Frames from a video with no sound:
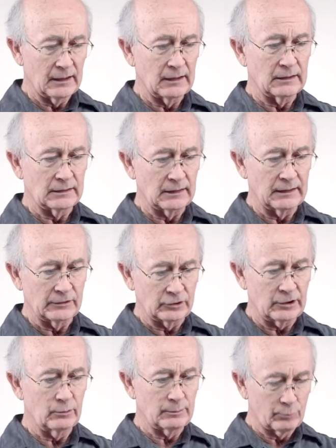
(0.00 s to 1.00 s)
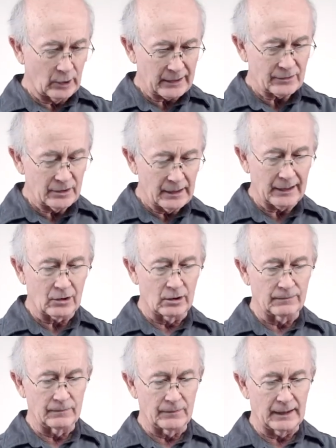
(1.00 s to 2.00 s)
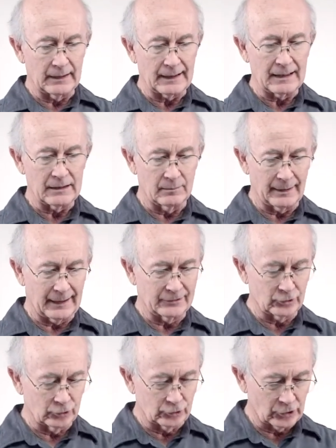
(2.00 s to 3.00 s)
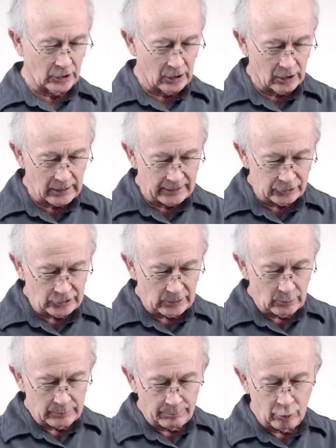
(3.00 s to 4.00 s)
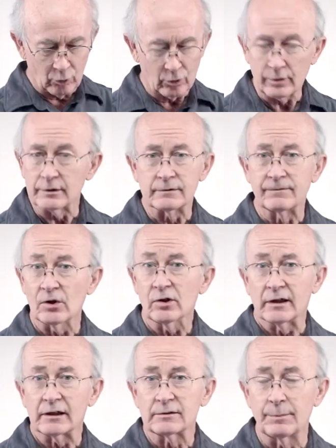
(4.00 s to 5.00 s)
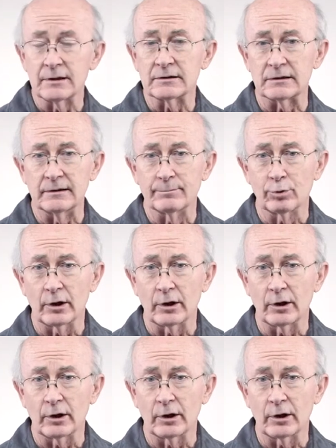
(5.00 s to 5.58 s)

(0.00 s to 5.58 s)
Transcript: Uh, and she would break the neck off of that alabaster jar and she would pour this very expensive,